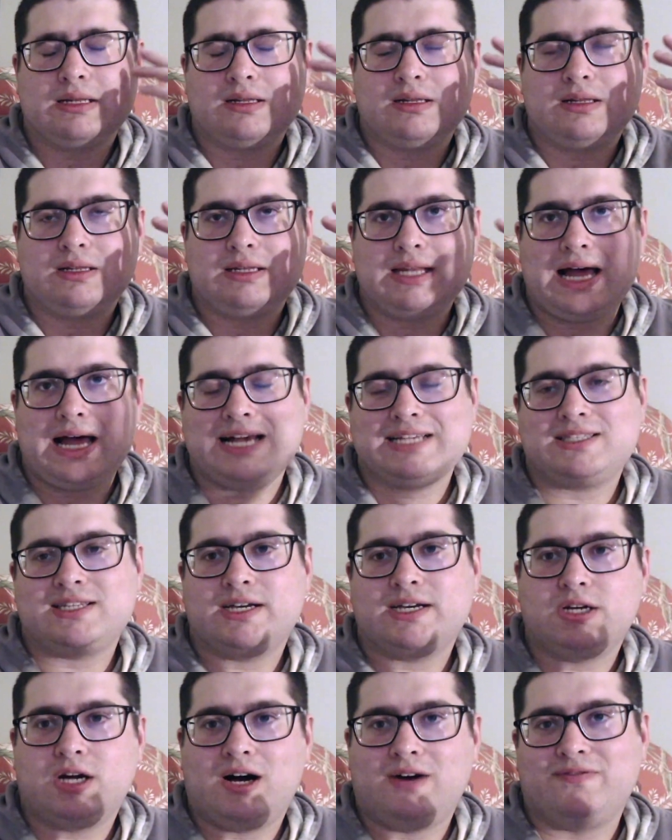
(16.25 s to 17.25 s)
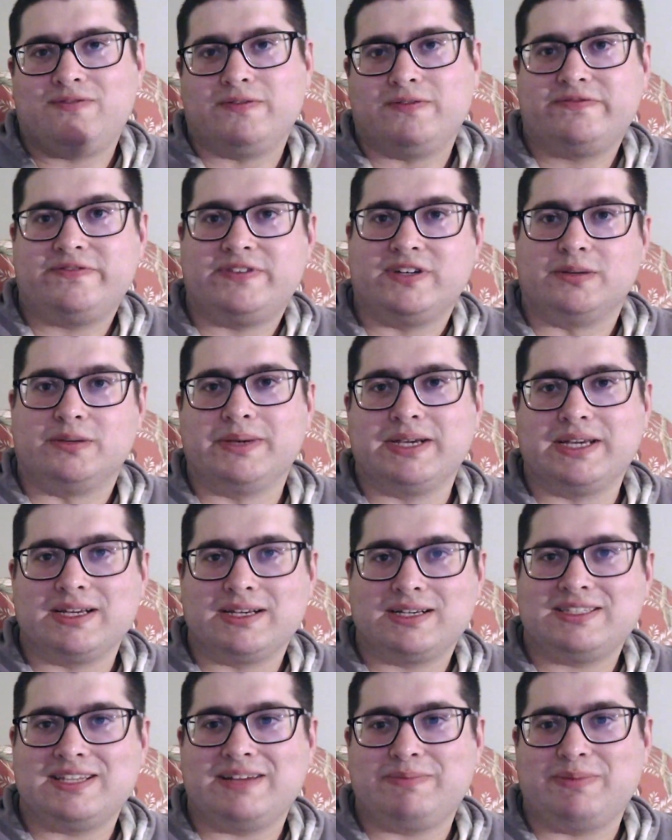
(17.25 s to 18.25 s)
last night off from filming
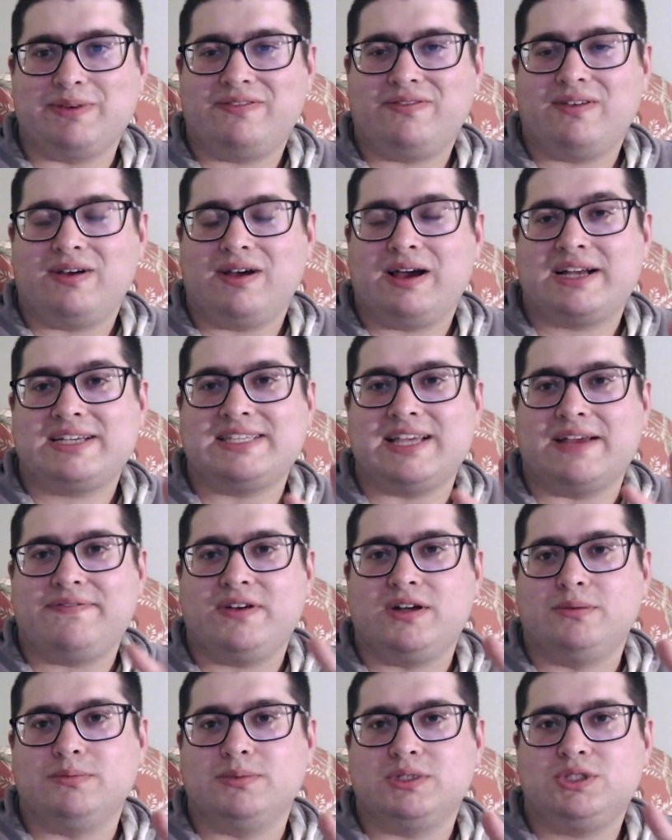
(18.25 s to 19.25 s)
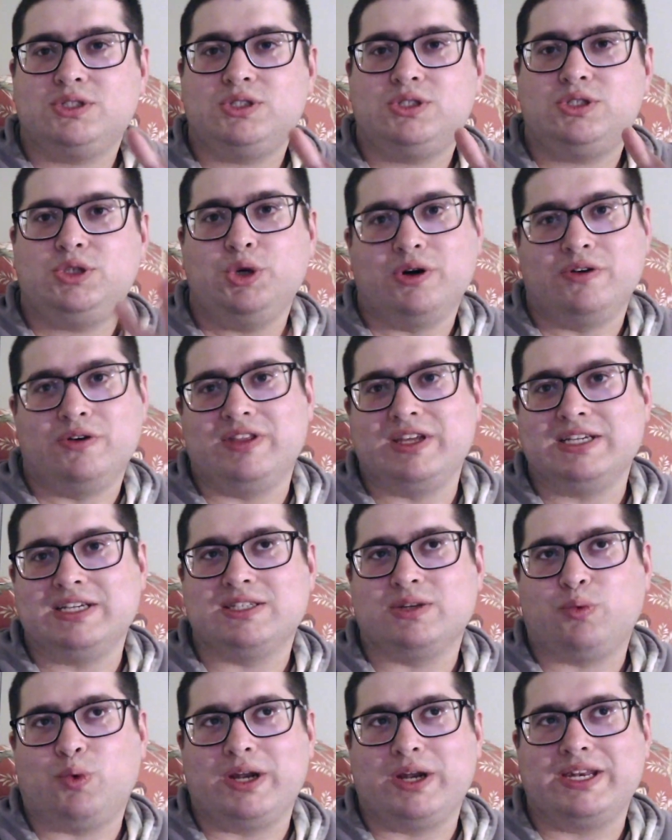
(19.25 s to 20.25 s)
because I filmed two of these
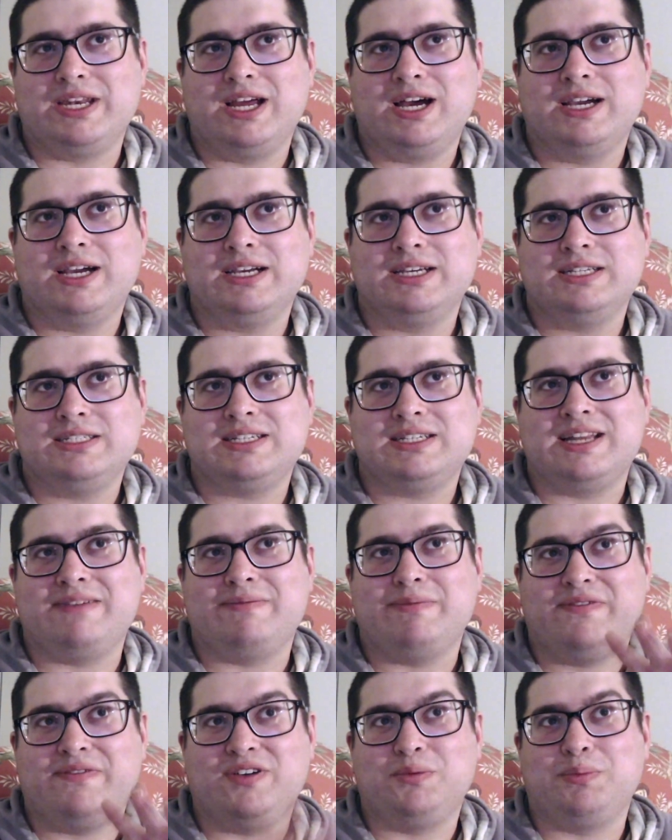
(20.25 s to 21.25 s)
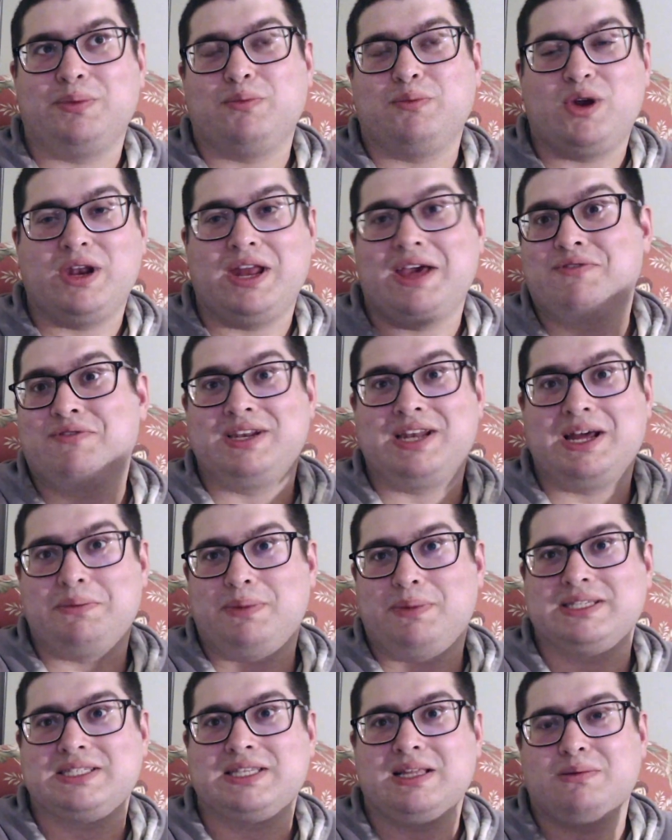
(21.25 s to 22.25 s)
in one night and I've been filming one every night
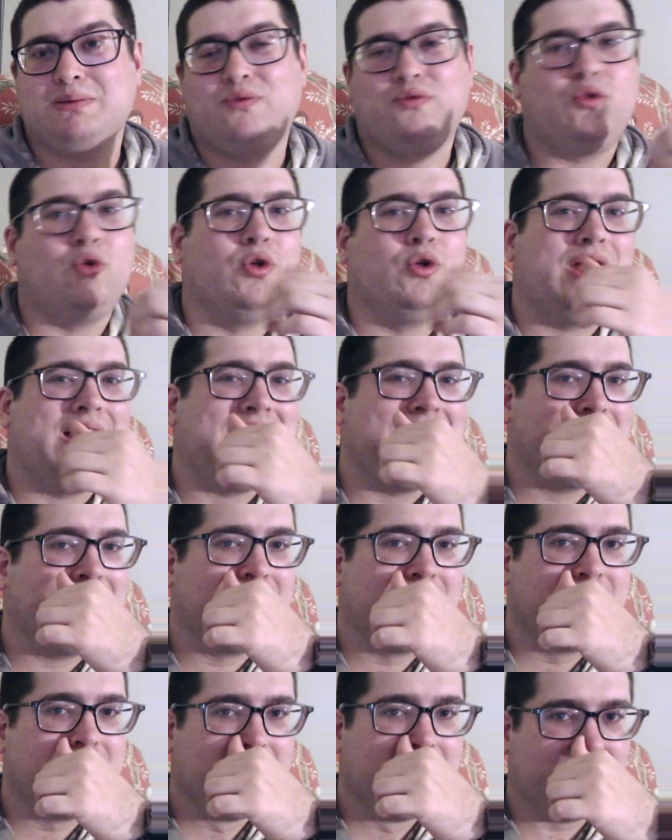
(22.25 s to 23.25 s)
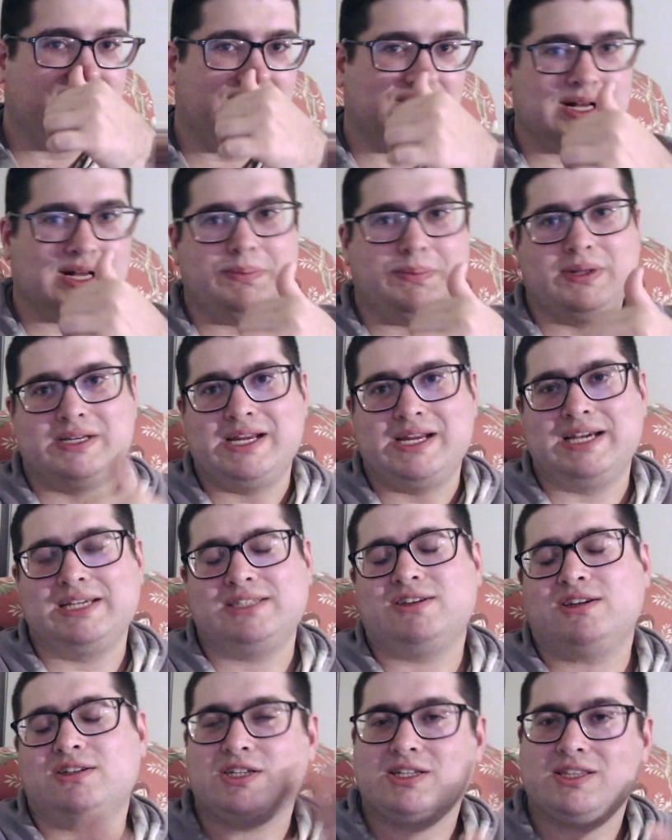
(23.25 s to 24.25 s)
basically before that for a couple of days.
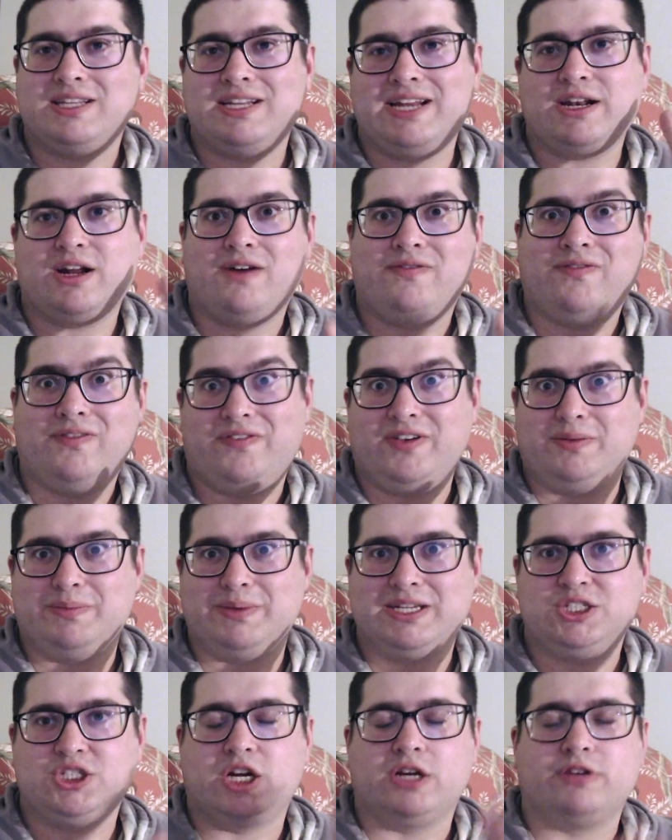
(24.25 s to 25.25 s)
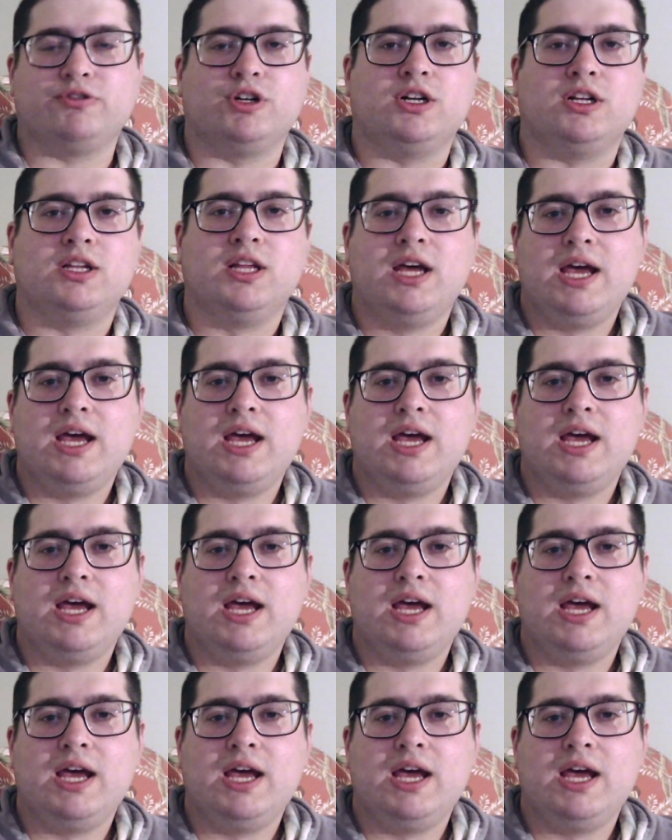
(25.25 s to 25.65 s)
So I took the night off from filming in general.